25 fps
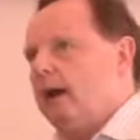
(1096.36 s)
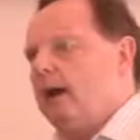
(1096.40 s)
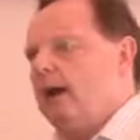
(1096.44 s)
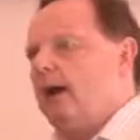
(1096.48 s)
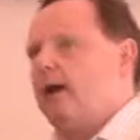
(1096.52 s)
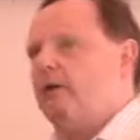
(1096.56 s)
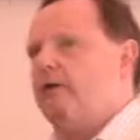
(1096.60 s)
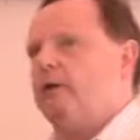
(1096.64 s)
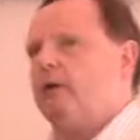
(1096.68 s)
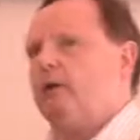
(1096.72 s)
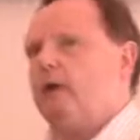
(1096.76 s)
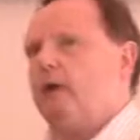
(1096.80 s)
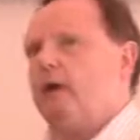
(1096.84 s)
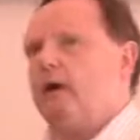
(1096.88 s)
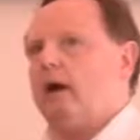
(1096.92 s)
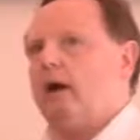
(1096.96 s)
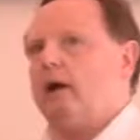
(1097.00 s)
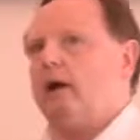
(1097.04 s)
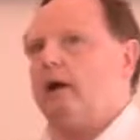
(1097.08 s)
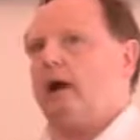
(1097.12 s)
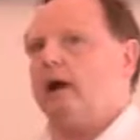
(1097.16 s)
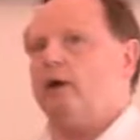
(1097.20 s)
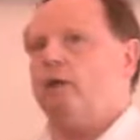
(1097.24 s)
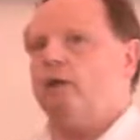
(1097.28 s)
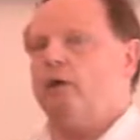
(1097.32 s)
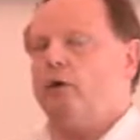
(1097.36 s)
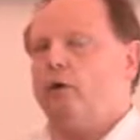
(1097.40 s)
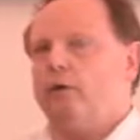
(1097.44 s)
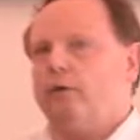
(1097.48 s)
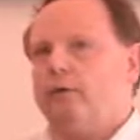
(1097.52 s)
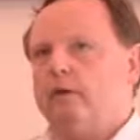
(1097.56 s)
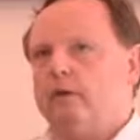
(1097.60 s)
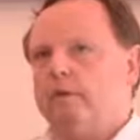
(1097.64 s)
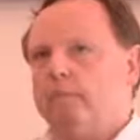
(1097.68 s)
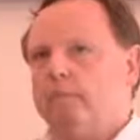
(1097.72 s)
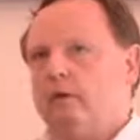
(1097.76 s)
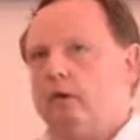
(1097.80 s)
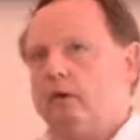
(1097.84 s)
And I, I, I taught
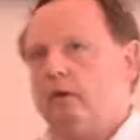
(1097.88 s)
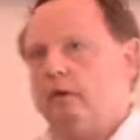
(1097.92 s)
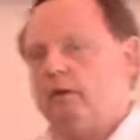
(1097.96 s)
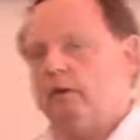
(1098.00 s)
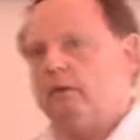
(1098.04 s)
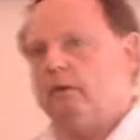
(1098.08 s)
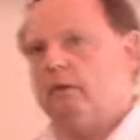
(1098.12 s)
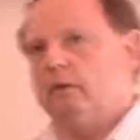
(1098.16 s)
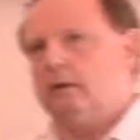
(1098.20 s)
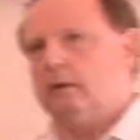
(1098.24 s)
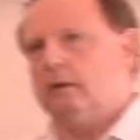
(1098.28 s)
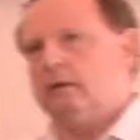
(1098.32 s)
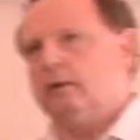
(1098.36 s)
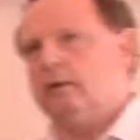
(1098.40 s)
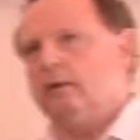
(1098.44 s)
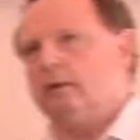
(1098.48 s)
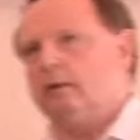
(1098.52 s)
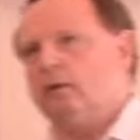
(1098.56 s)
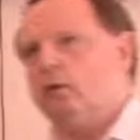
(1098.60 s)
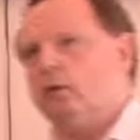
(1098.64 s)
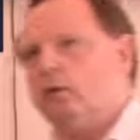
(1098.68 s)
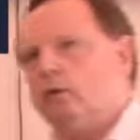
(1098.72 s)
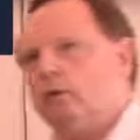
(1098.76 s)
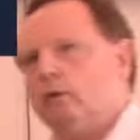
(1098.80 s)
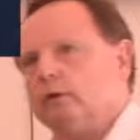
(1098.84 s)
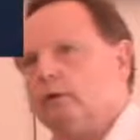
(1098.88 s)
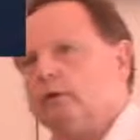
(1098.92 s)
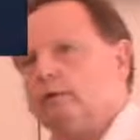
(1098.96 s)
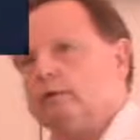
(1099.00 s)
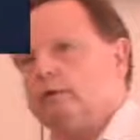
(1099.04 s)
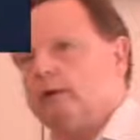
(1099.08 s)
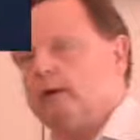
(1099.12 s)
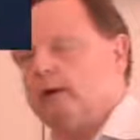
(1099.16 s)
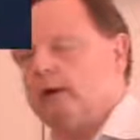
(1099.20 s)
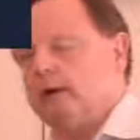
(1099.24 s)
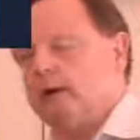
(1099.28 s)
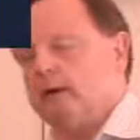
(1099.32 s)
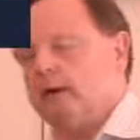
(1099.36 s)
this model as a
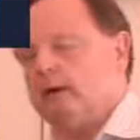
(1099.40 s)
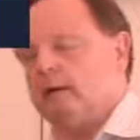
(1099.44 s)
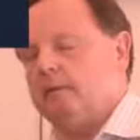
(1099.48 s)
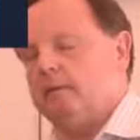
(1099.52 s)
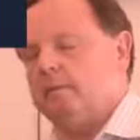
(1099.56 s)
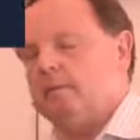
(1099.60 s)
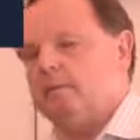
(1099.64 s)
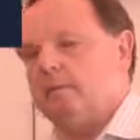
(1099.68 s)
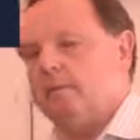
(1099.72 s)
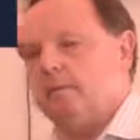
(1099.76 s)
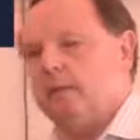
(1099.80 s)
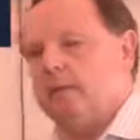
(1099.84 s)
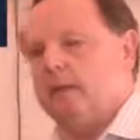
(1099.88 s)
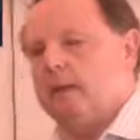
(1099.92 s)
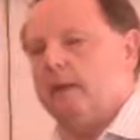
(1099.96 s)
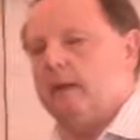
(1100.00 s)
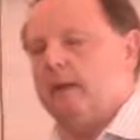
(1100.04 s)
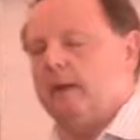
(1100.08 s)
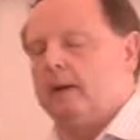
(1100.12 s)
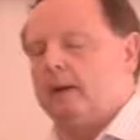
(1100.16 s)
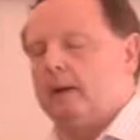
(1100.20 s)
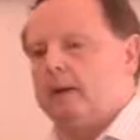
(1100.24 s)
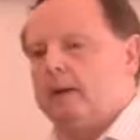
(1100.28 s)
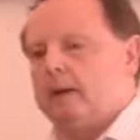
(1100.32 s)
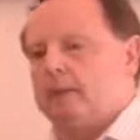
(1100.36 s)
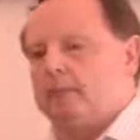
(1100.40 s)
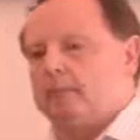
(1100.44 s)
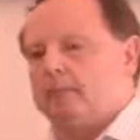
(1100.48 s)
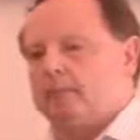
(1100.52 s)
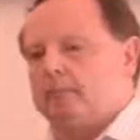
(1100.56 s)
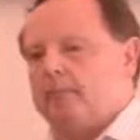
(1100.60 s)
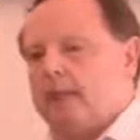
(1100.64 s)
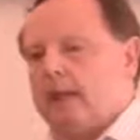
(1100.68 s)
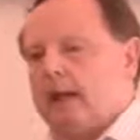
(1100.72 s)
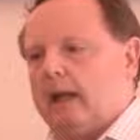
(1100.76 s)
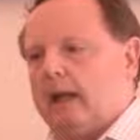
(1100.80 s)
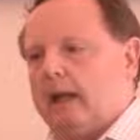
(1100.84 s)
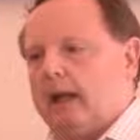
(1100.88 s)
course, uh,
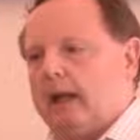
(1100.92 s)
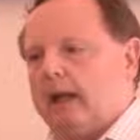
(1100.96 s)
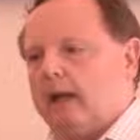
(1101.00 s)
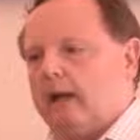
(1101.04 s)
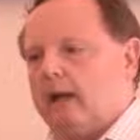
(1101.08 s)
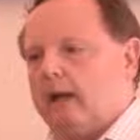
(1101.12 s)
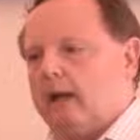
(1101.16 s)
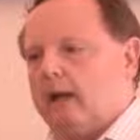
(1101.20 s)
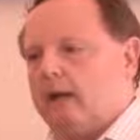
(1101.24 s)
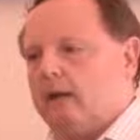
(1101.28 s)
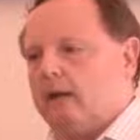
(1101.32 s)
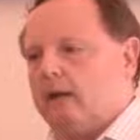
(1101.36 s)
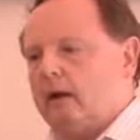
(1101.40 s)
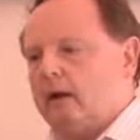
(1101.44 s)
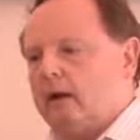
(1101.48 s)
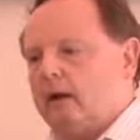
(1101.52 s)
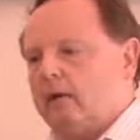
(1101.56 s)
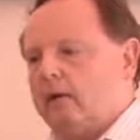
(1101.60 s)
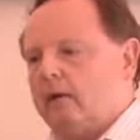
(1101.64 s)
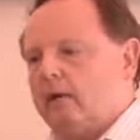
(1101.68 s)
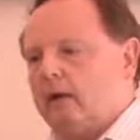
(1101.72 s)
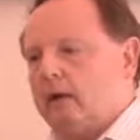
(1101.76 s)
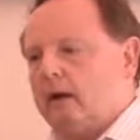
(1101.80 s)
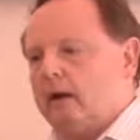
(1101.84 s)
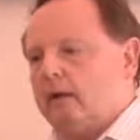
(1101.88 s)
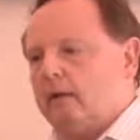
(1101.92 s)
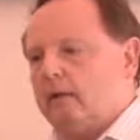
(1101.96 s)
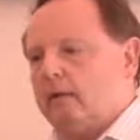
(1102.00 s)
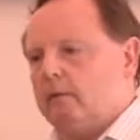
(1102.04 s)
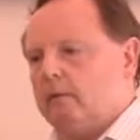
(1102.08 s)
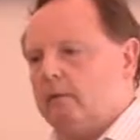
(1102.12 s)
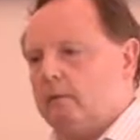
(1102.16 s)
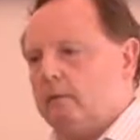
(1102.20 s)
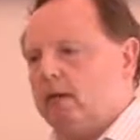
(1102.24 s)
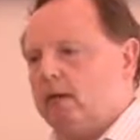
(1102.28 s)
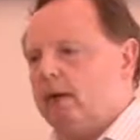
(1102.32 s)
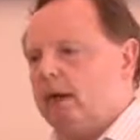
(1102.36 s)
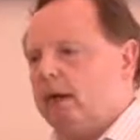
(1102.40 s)
and I, I,
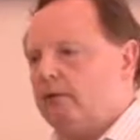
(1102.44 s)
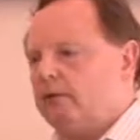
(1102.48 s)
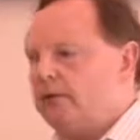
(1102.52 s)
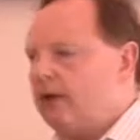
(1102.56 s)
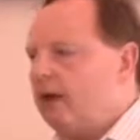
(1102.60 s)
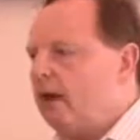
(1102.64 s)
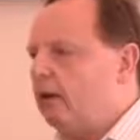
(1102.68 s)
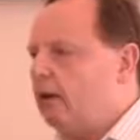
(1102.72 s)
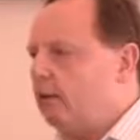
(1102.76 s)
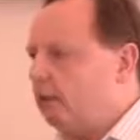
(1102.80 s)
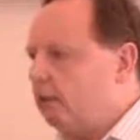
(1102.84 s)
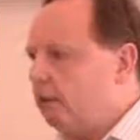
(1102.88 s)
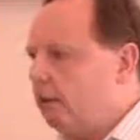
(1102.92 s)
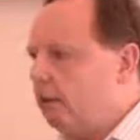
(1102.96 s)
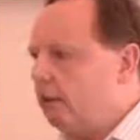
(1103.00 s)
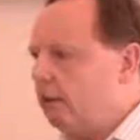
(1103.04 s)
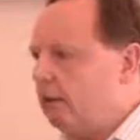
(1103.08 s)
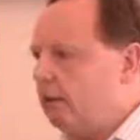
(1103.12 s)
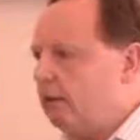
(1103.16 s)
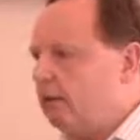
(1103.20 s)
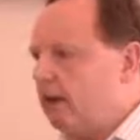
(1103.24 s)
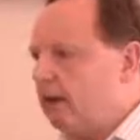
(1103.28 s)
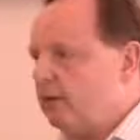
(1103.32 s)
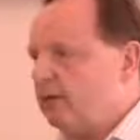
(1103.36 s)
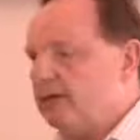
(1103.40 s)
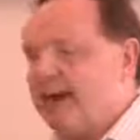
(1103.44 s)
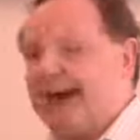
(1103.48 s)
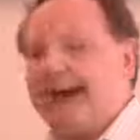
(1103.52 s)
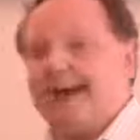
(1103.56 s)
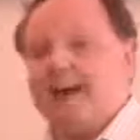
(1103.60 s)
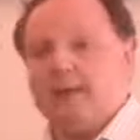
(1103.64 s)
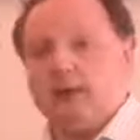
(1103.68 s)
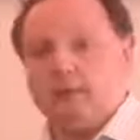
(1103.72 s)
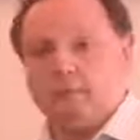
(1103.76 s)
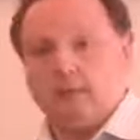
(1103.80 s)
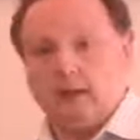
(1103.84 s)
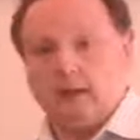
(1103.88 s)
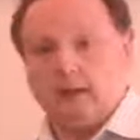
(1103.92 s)
realized how incredibly
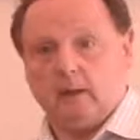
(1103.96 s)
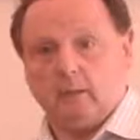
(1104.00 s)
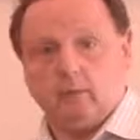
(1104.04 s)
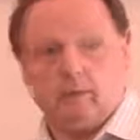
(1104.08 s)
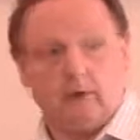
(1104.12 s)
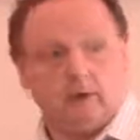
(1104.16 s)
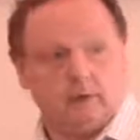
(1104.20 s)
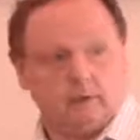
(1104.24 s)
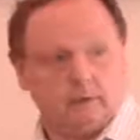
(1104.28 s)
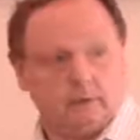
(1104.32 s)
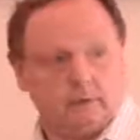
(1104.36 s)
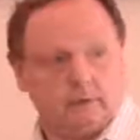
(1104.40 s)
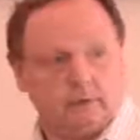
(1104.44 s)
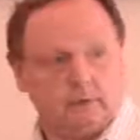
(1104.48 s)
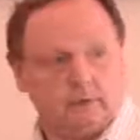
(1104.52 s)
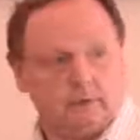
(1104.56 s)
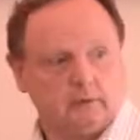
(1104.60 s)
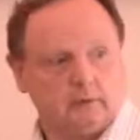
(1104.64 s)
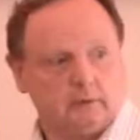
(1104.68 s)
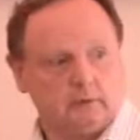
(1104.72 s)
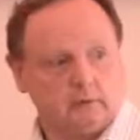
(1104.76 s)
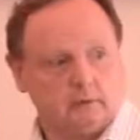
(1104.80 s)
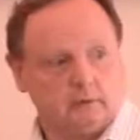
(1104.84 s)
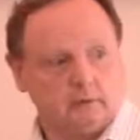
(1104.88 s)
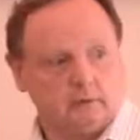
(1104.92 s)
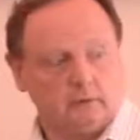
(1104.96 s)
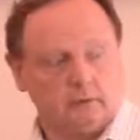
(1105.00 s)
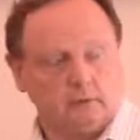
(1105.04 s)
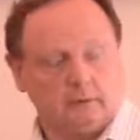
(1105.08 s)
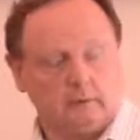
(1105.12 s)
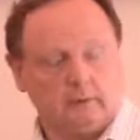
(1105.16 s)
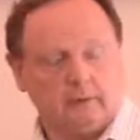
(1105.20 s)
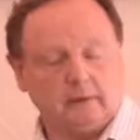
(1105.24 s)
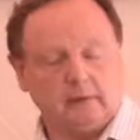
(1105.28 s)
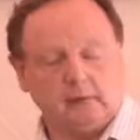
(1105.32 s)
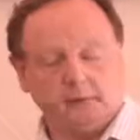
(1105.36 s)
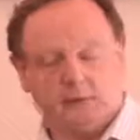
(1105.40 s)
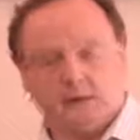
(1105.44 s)
valuable it was to,
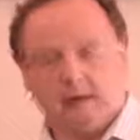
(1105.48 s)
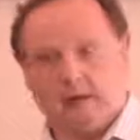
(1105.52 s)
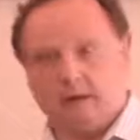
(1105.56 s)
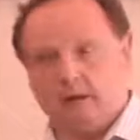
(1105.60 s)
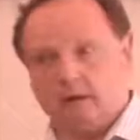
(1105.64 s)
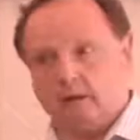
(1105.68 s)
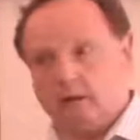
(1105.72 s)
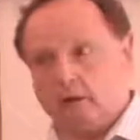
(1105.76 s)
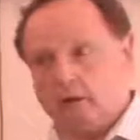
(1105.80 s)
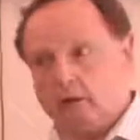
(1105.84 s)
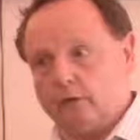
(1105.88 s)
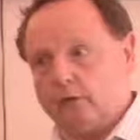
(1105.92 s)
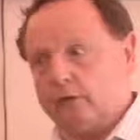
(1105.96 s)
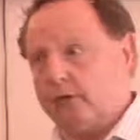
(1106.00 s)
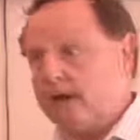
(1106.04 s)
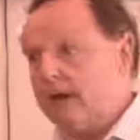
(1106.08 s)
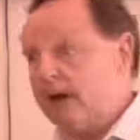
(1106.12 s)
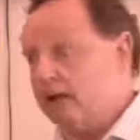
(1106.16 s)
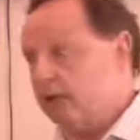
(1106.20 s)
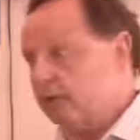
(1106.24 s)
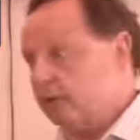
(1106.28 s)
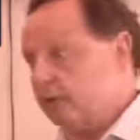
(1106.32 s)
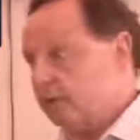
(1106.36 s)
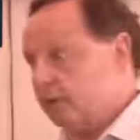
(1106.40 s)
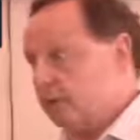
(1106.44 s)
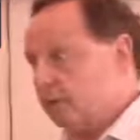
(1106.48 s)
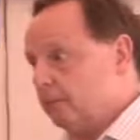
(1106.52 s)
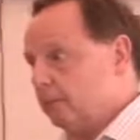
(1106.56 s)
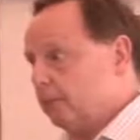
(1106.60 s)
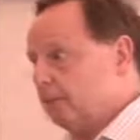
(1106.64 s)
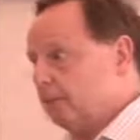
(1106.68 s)
to understand God's love.